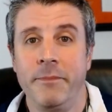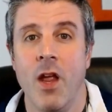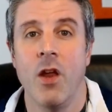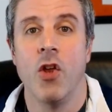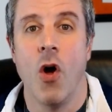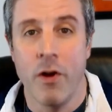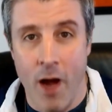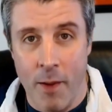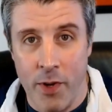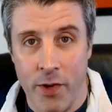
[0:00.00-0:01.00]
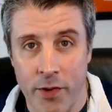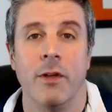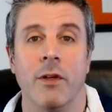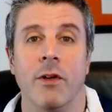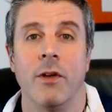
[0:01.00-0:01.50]
Know your numbers,
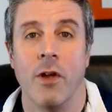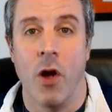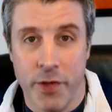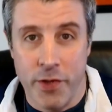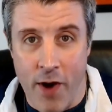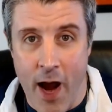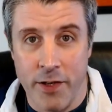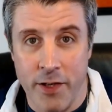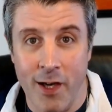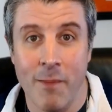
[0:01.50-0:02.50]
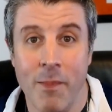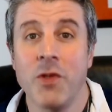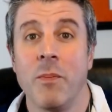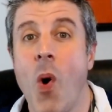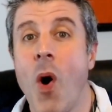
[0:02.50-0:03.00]
know the strategy, and
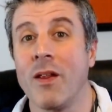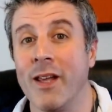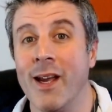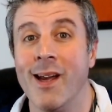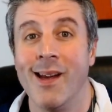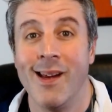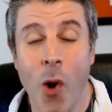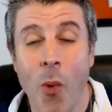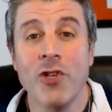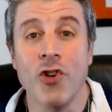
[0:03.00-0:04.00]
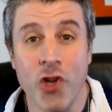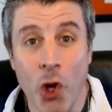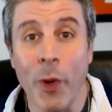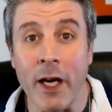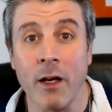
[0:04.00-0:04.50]
most importantly, know what you're
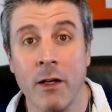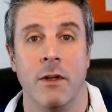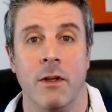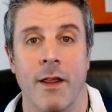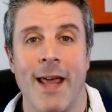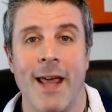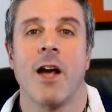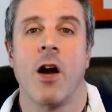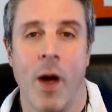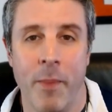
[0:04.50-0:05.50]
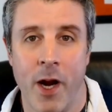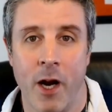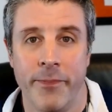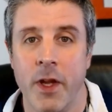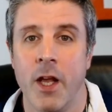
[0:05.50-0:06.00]
doing. That's our webinar.
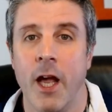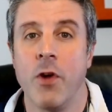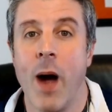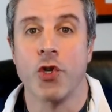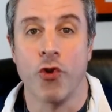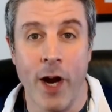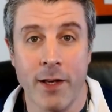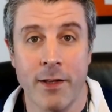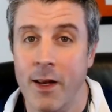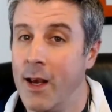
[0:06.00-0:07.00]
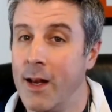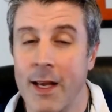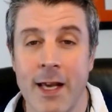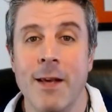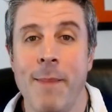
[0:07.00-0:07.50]
If you want tricks and
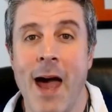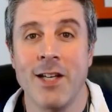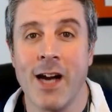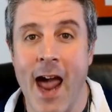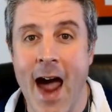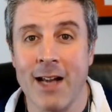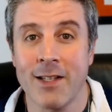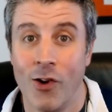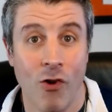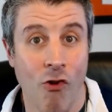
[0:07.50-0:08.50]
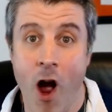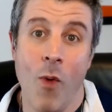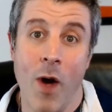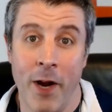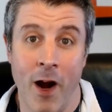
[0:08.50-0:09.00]
easy magic hacks, wrong
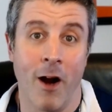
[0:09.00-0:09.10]
webinar.